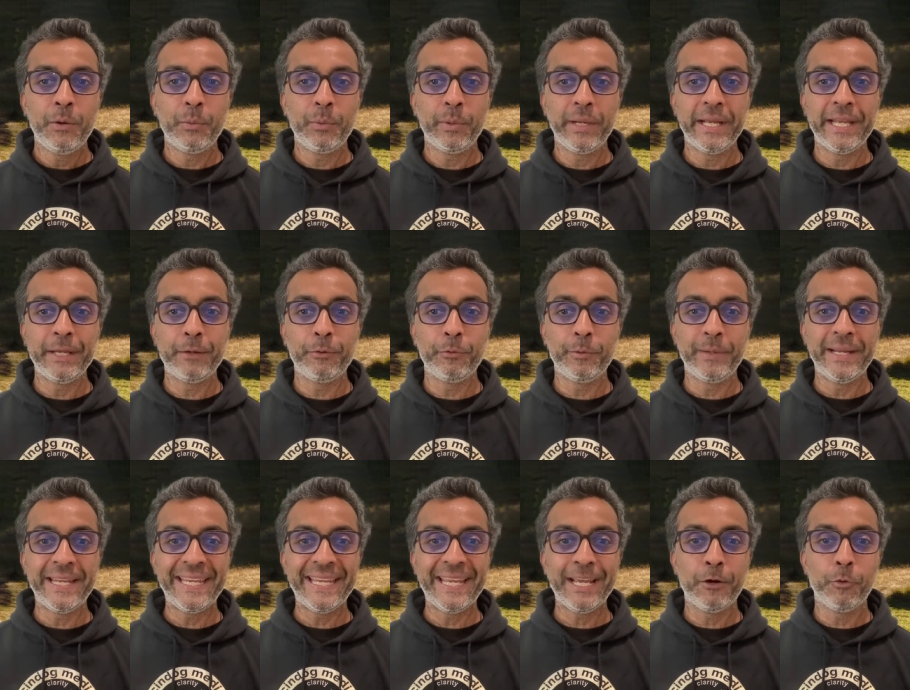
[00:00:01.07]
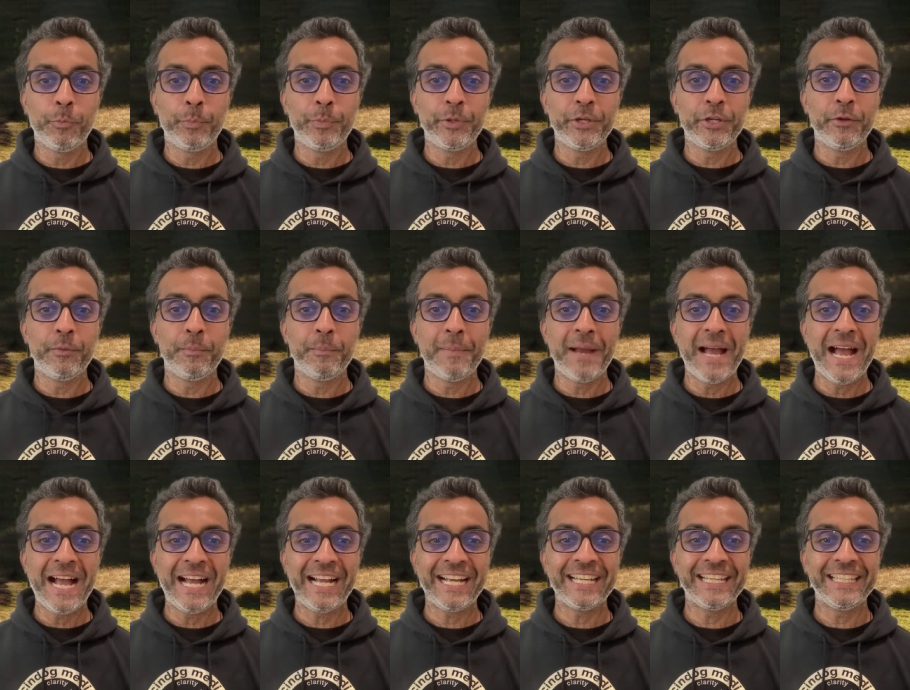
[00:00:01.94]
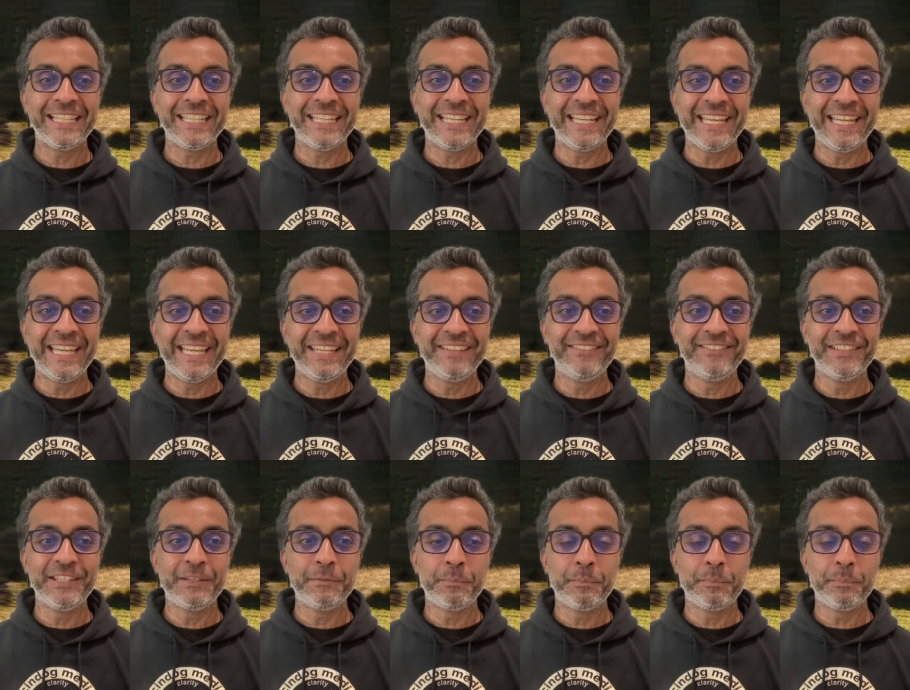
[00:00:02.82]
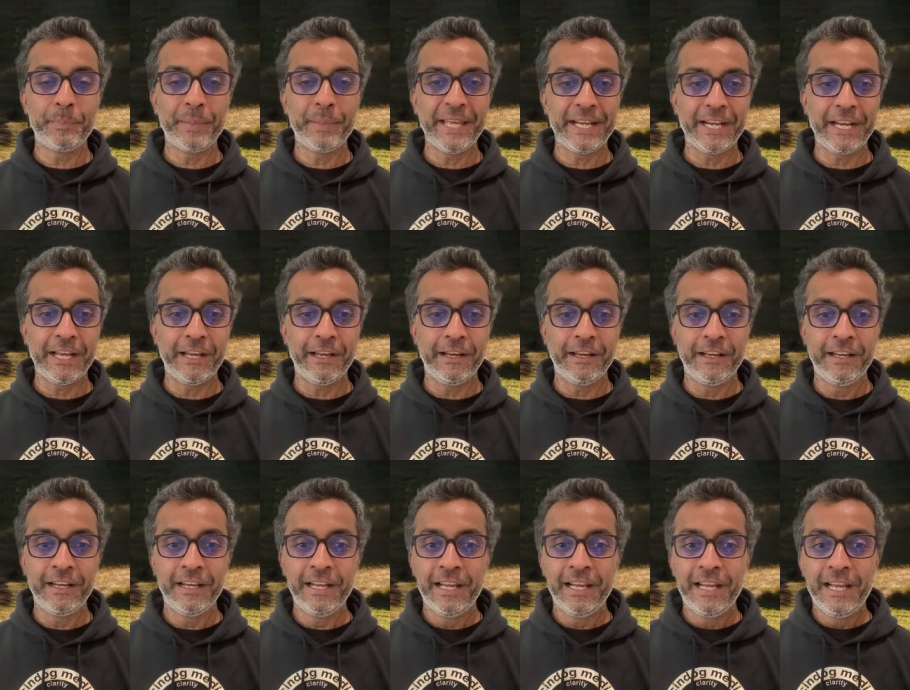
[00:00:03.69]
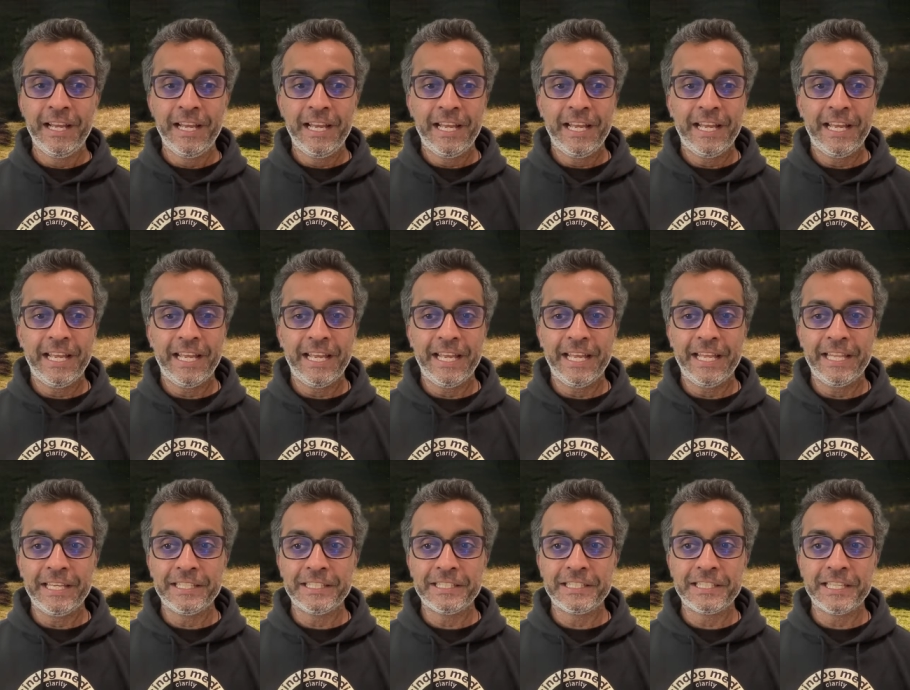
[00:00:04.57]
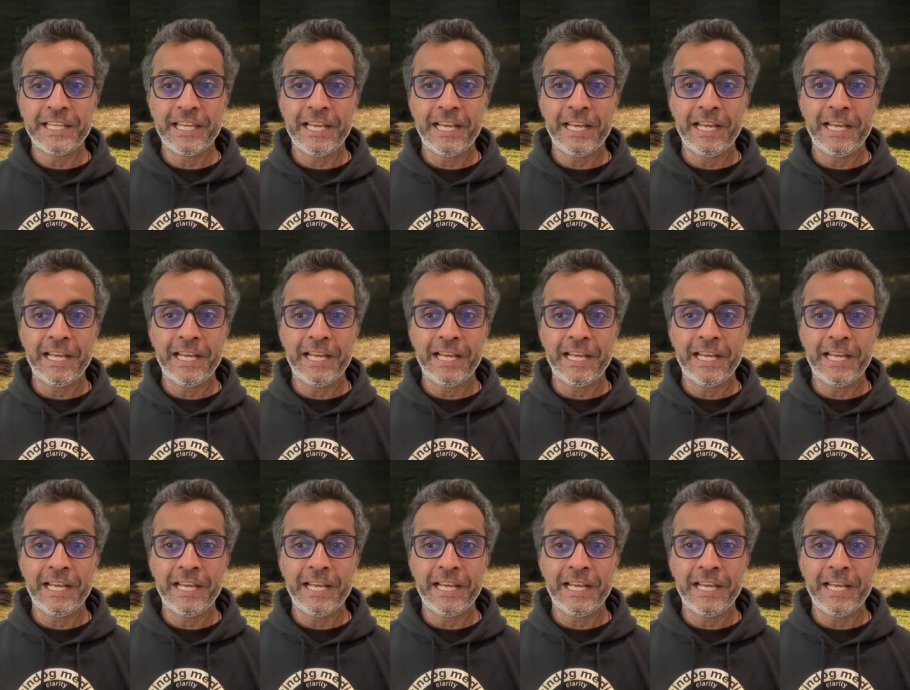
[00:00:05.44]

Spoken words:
where we help you to market even better. And,